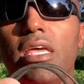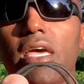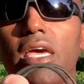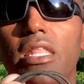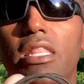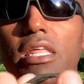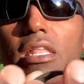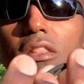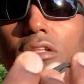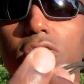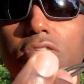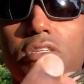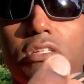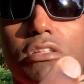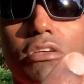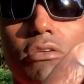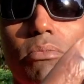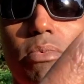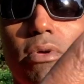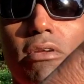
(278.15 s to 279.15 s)
And then there's a
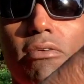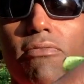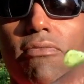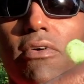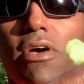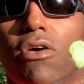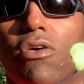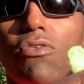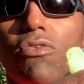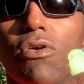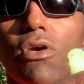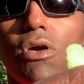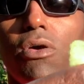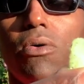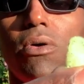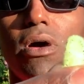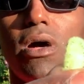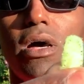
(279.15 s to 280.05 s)
little bit of Velcro